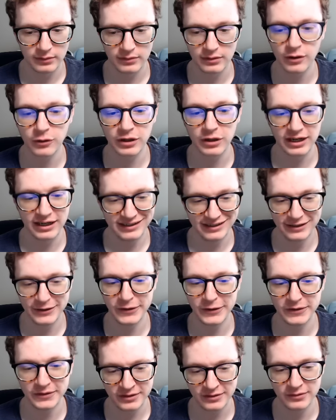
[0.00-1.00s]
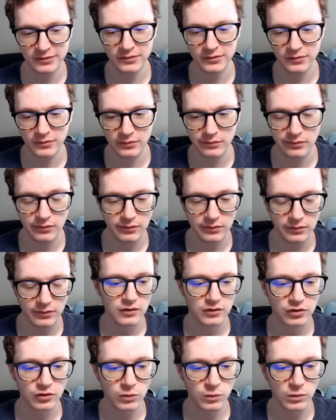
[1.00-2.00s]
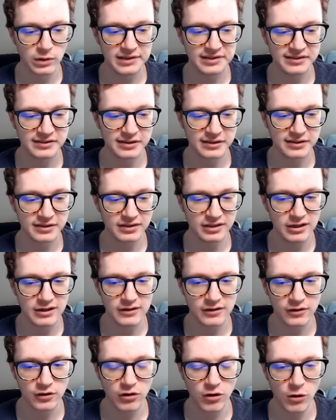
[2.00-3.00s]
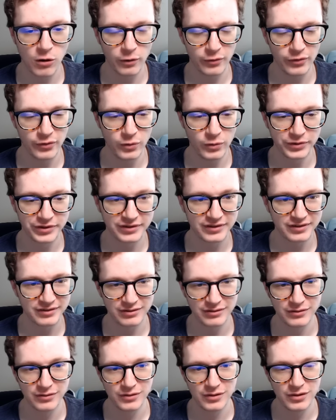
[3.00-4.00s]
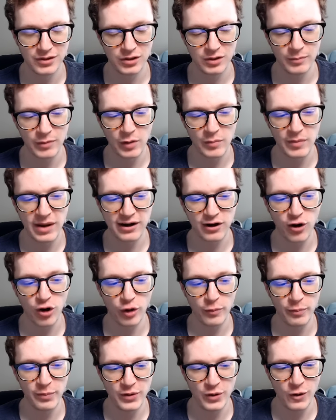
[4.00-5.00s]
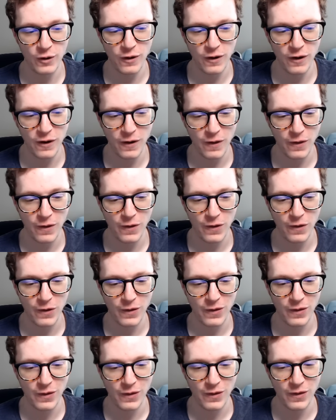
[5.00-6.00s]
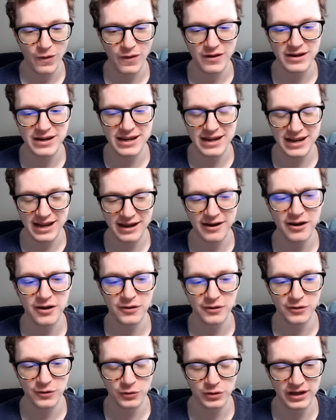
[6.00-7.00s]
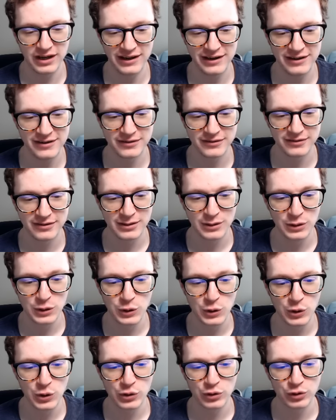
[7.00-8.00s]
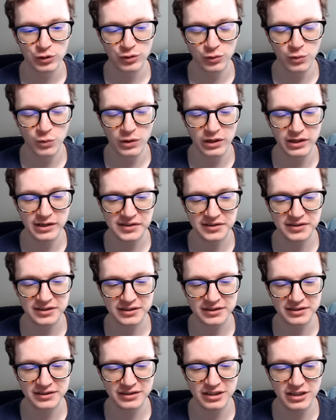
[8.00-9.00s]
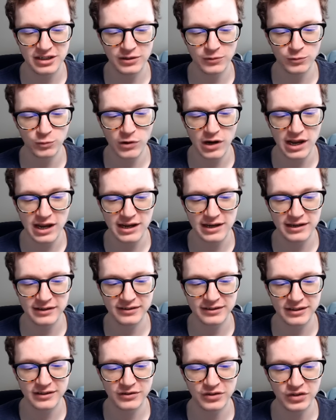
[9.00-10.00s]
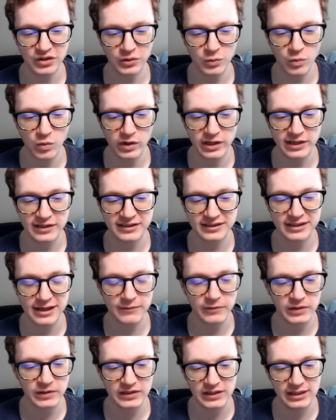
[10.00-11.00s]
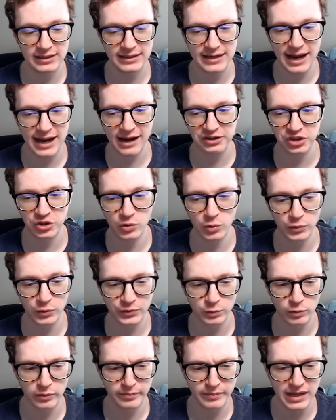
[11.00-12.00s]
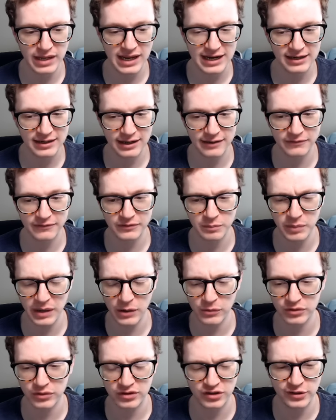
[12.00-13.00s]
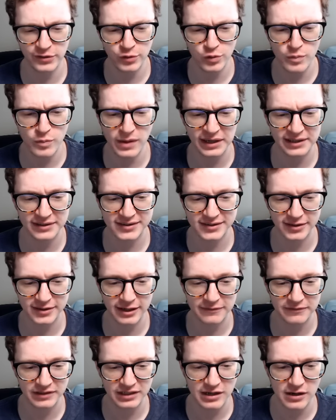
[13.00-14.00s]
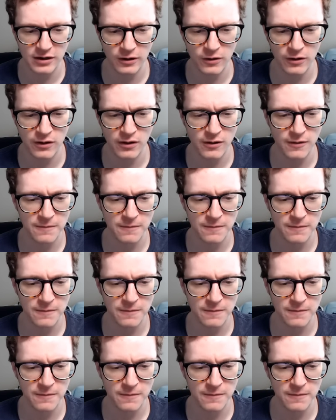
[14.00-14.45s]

Okay, it is. 2016 Cardinals. About Matt Carpenter. Yeah, okay. 2016 Rays and 2017 Nationals remain. I have about 2 minutes left here.